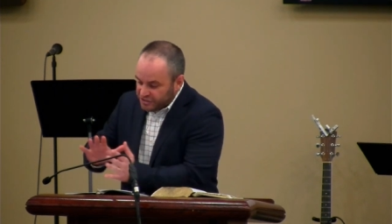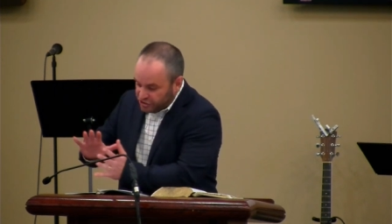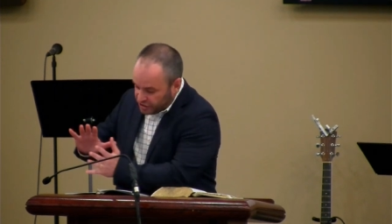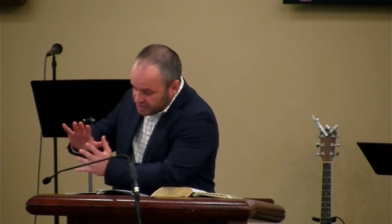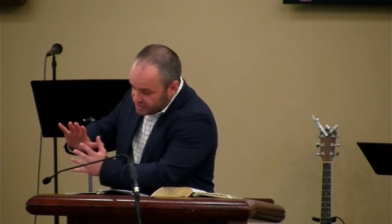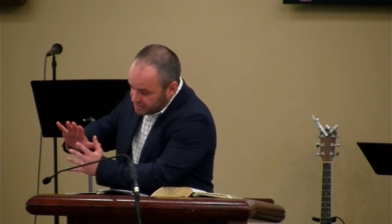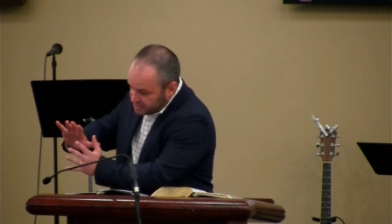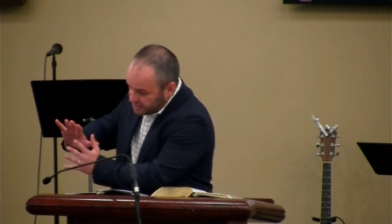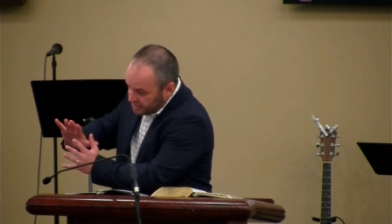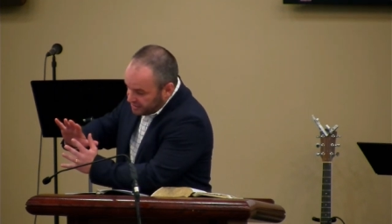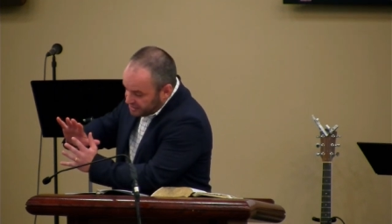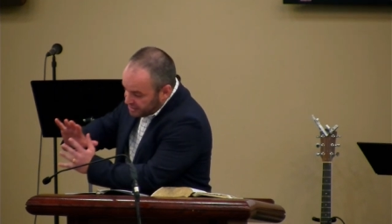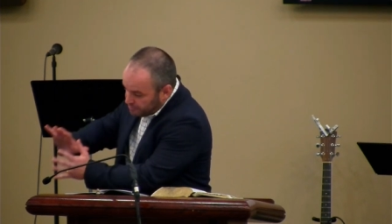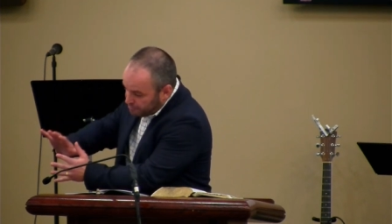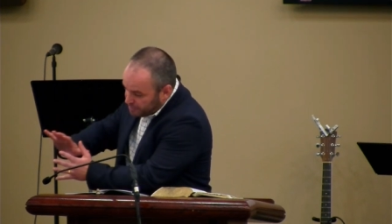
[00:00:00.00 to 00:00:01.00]
just
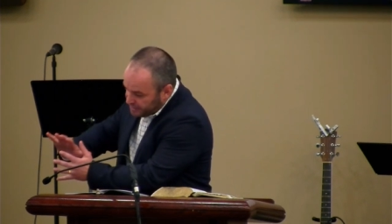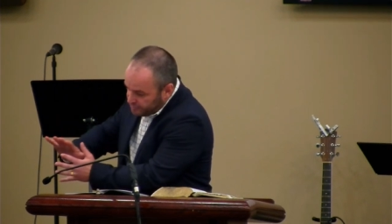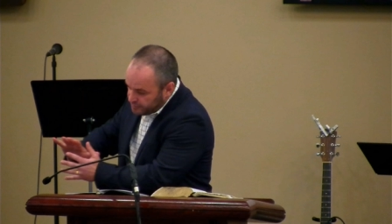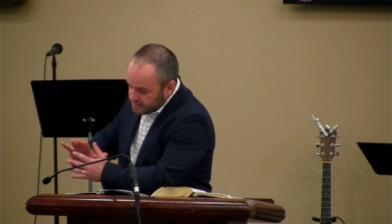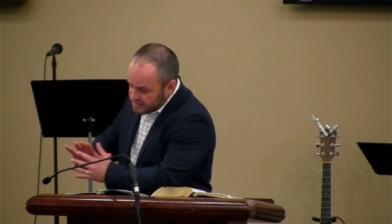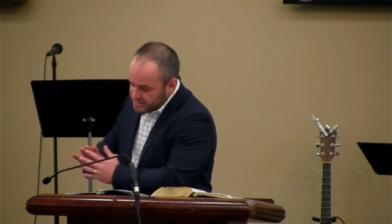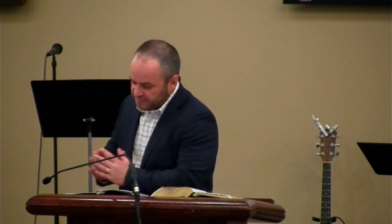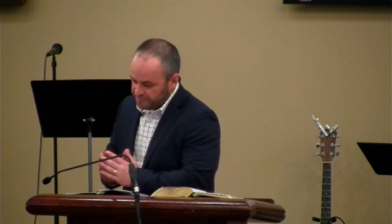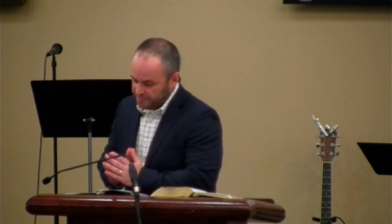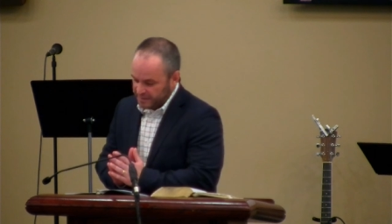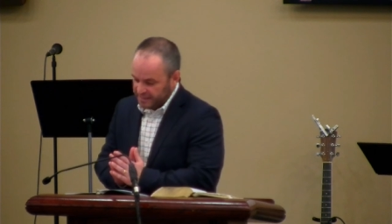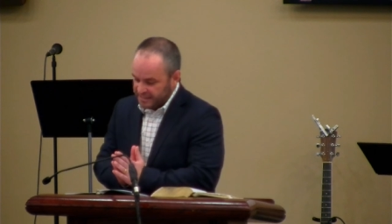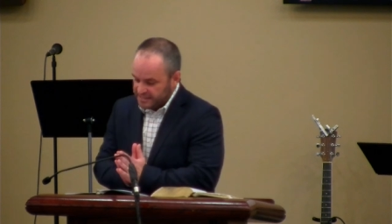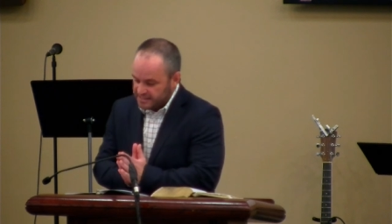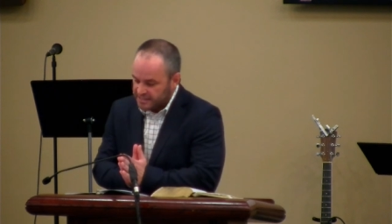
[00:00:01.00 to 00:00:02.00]
the appearance of
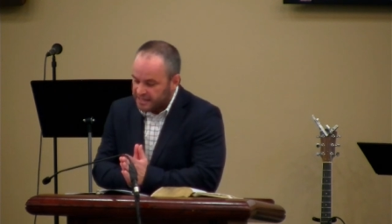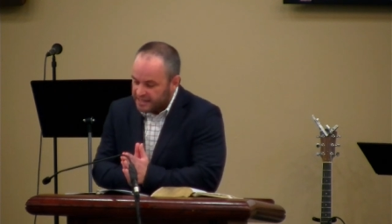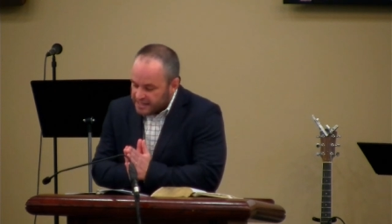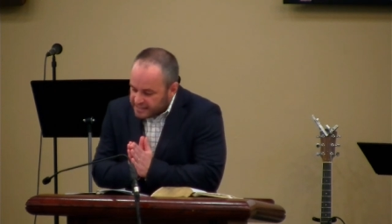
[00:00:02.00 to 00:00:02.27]
peace.